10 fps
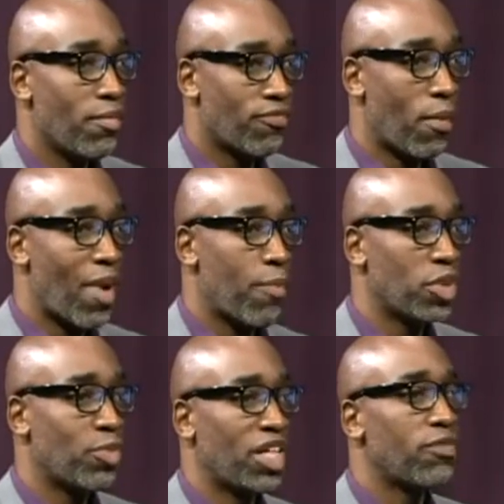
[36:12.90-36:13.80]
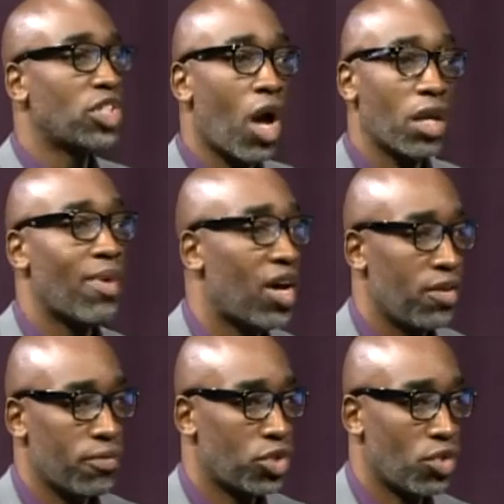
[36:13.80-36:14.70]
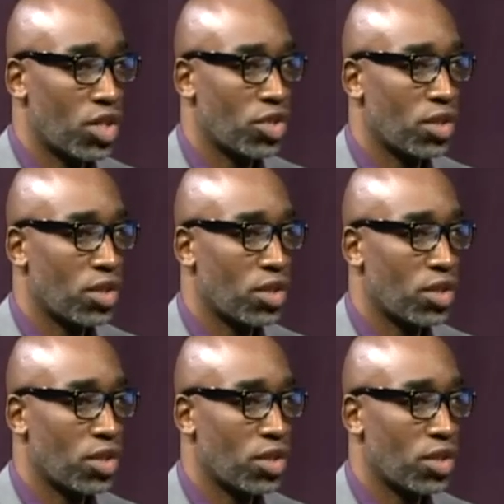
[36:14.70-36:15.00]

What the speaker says: from my perspective, it's all about infrastructure.